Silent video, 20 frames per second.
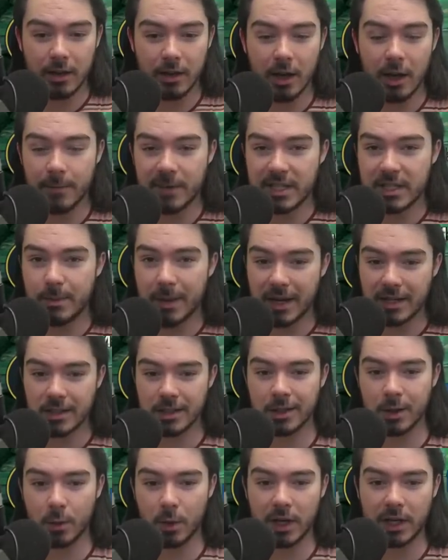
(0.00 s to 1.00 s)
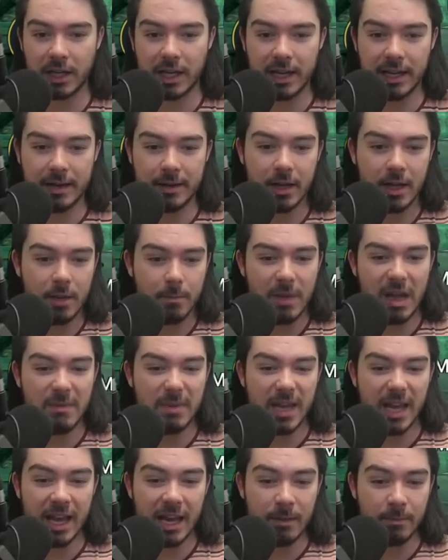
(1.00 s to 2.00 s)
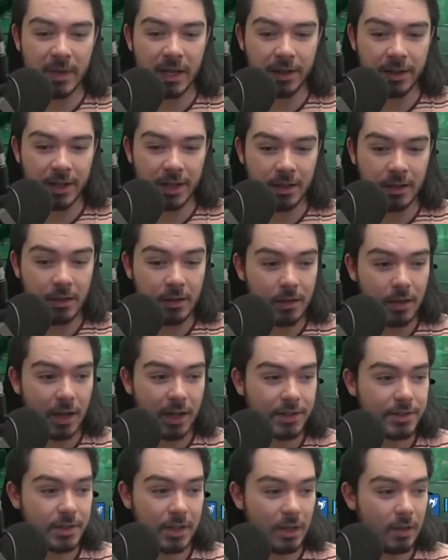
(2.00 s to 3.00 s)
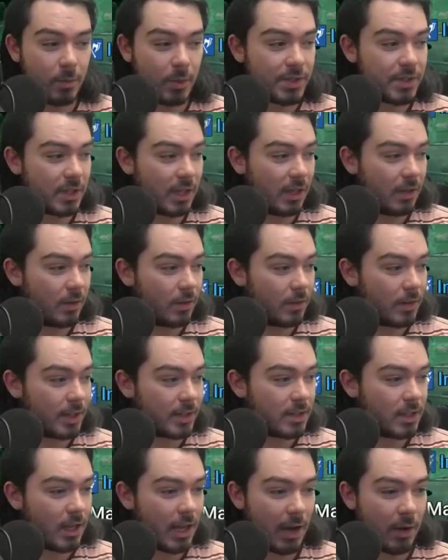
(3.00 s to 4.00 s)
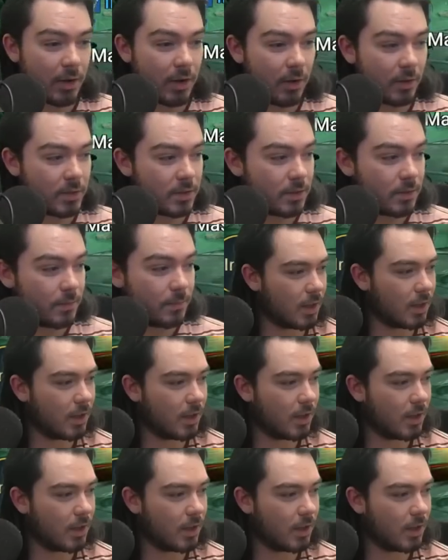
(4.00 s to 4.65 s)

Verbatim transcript: I'm expecting the one key. Maybe eight million. I'll see. We'll see. Let's see how it goes.